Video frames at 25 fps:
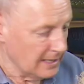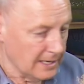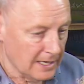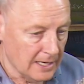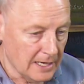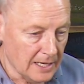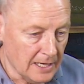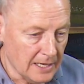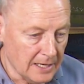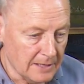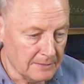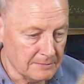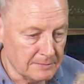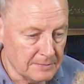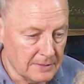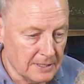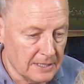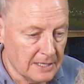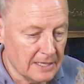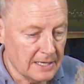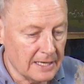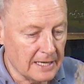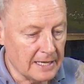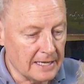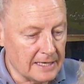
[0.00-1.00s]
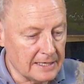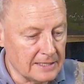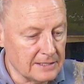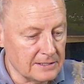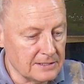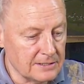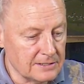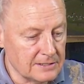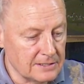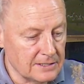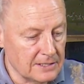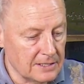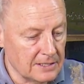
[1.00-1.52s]
um,
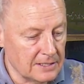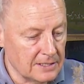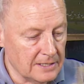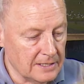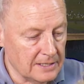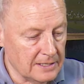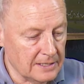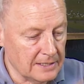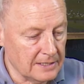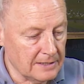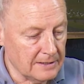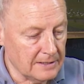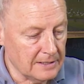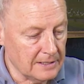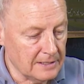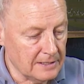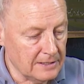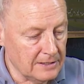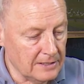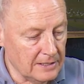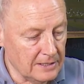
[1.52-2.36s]
and uh,